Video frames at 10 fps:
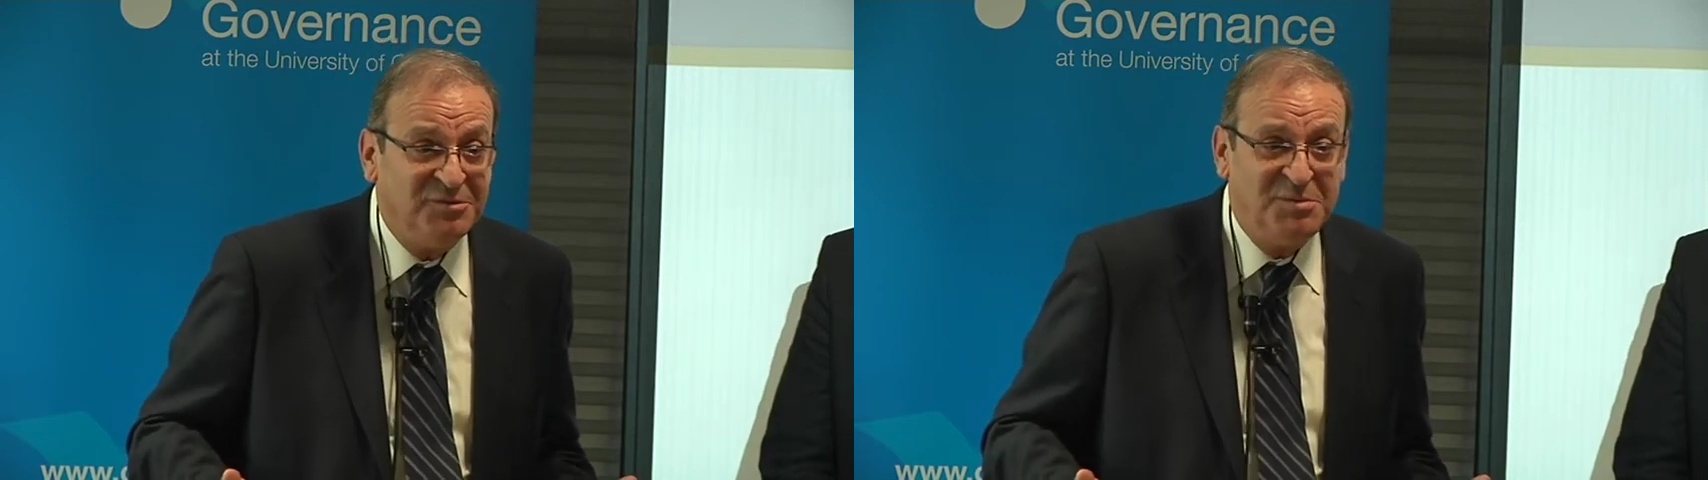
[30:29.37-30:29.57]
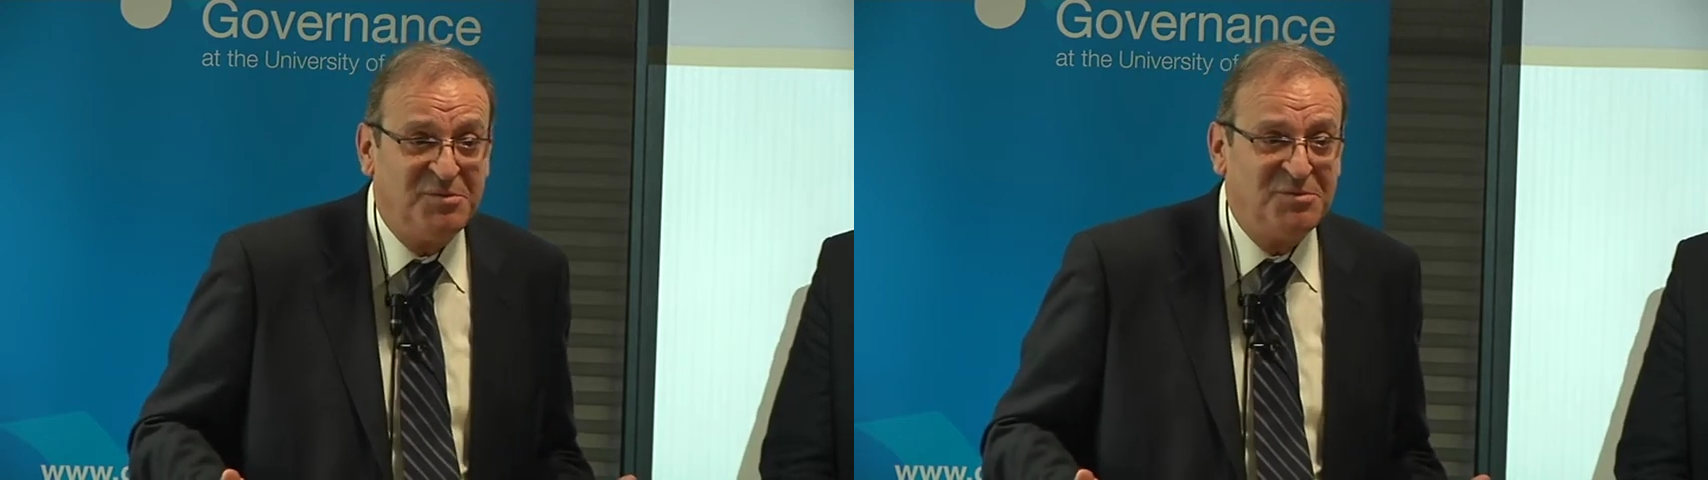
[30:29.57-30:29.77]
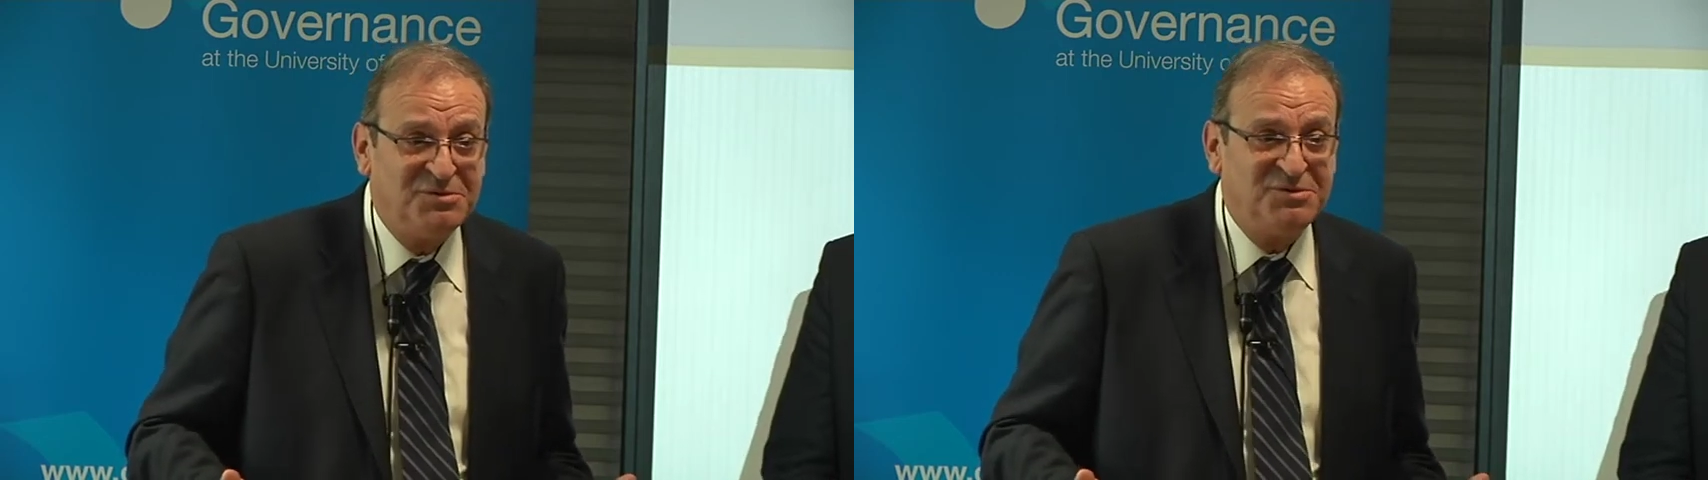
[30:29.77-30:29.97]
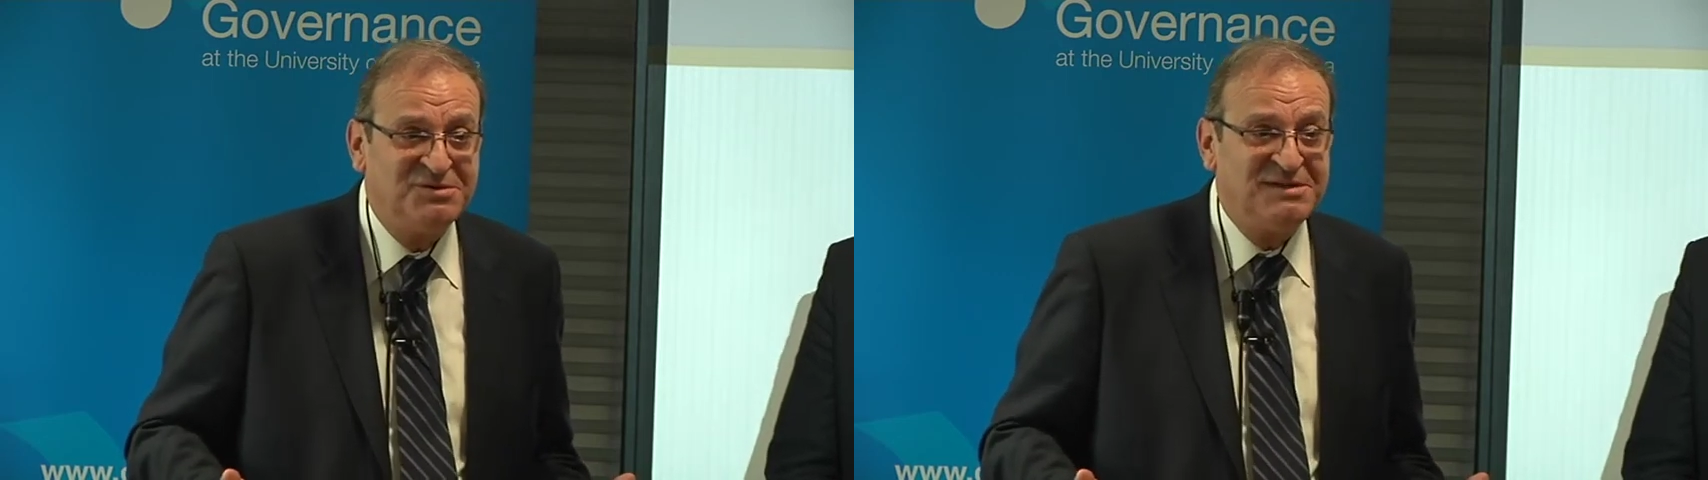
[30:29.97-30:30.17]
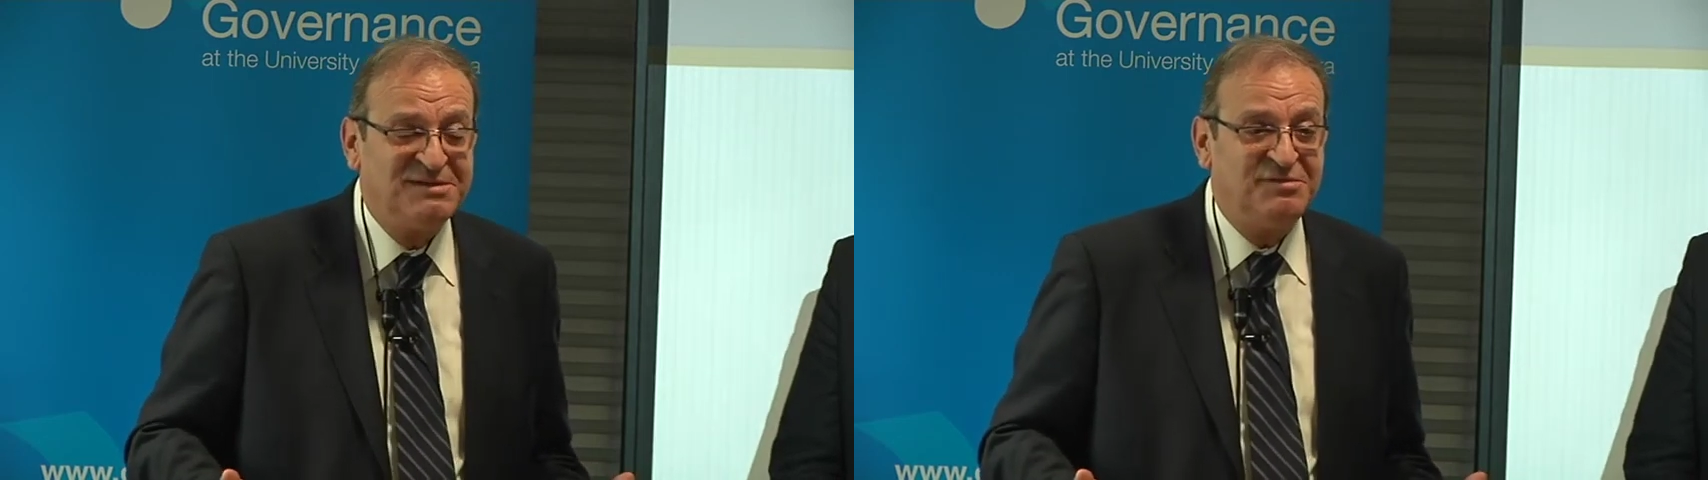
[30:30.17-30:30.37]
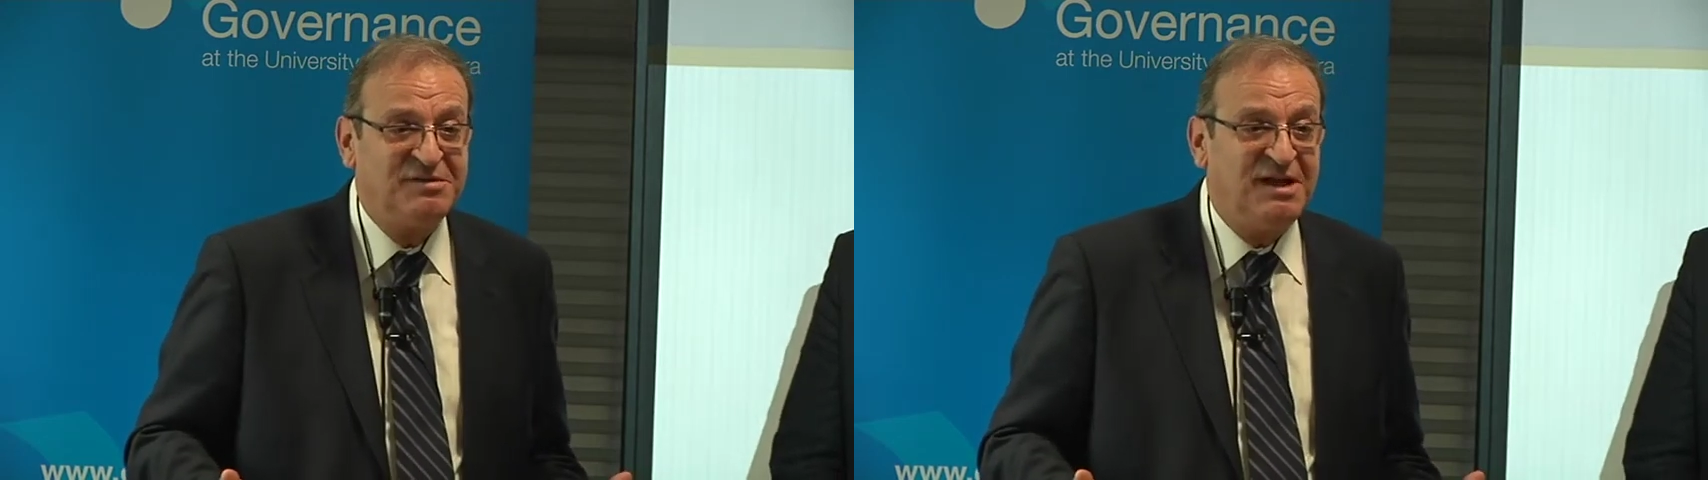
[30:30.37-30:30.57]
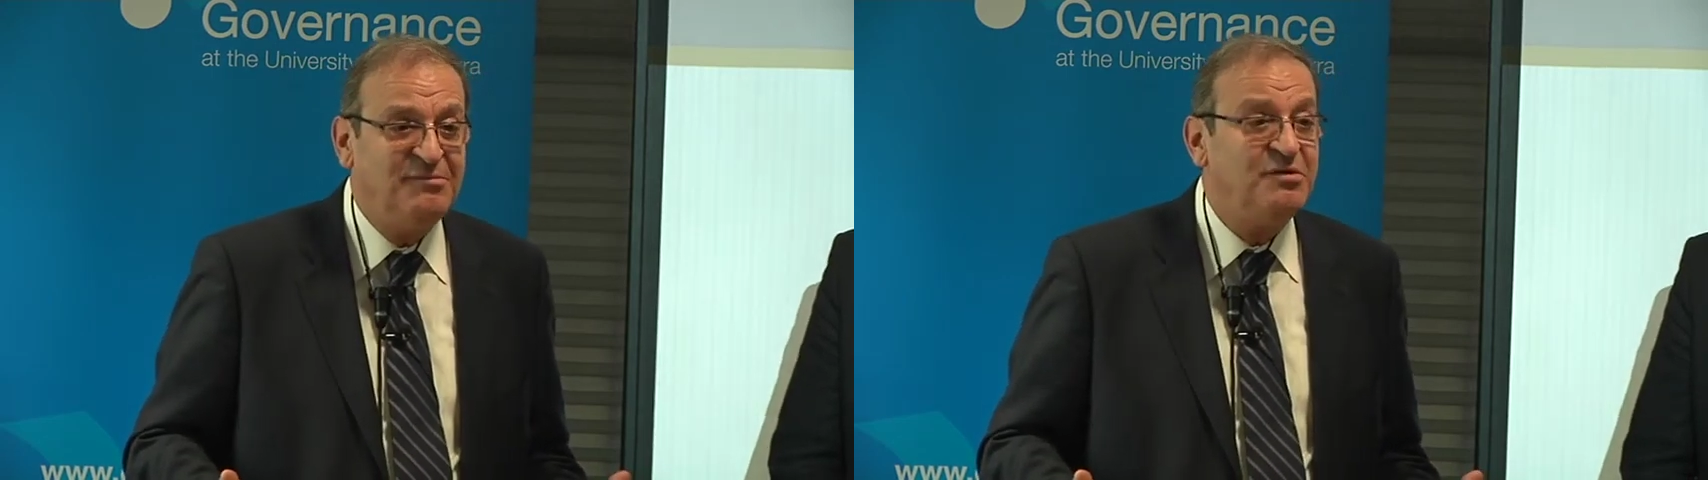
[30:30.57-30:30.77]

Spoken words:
We proposed to Israel several times.